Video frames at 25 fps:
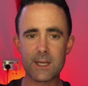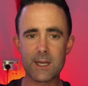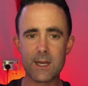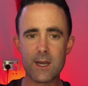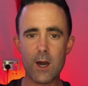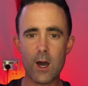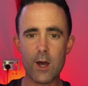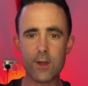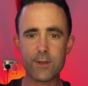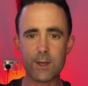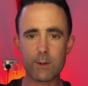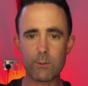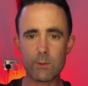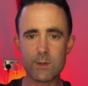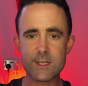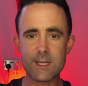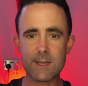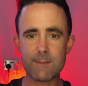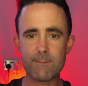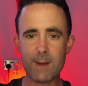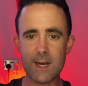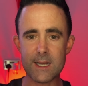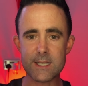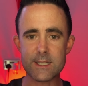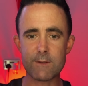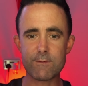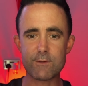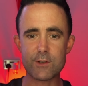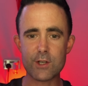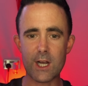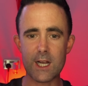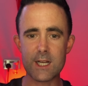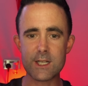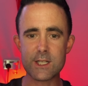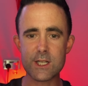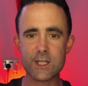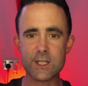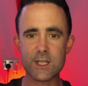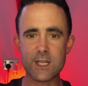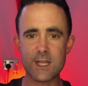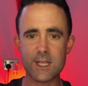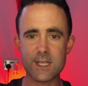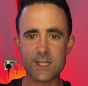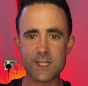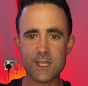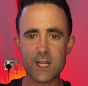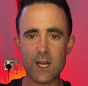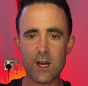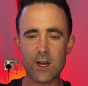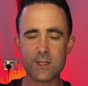I think we see massive changes to the
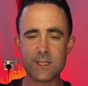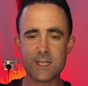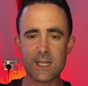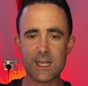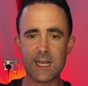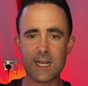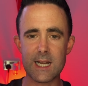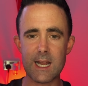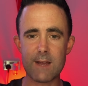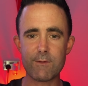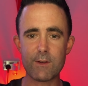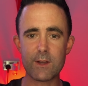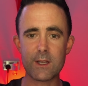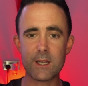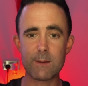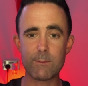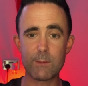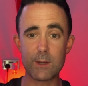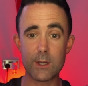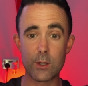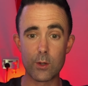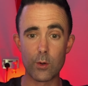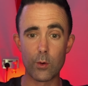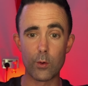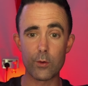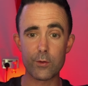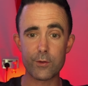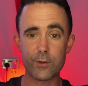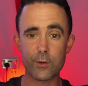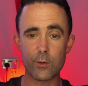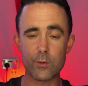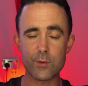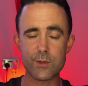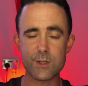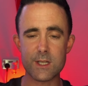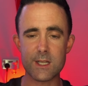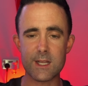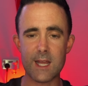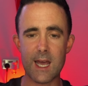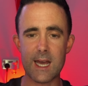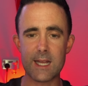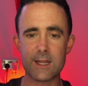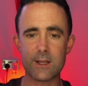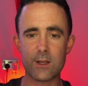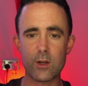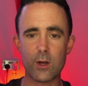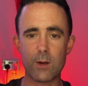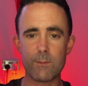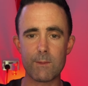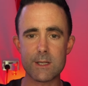starting 11. Give me your thoughts to that in
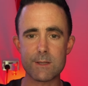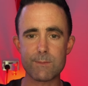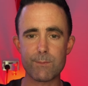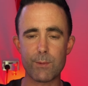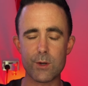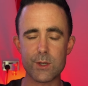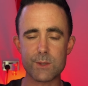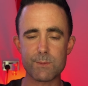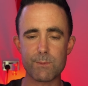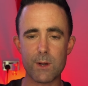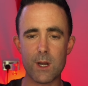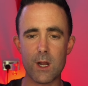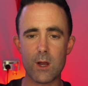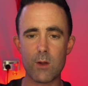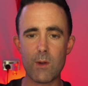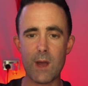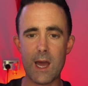the comments box below.